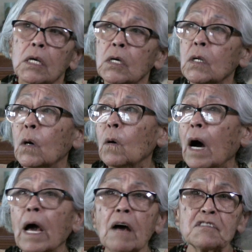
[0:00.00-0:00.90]
You know,
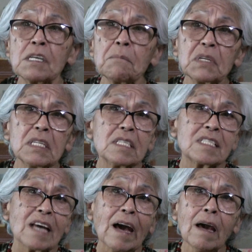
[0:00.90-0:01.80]
I have something to
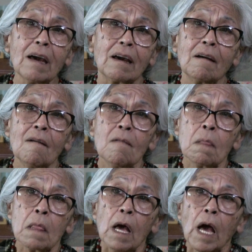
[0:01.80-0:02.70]
say,
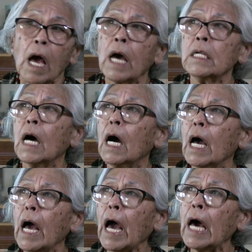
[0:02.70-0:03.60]
and
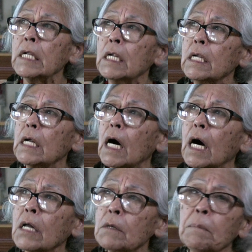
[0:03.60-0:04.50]

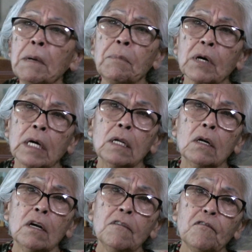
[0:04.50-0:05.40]
other people can
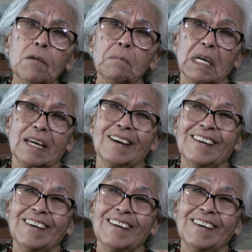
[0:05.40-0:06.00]
learn from me.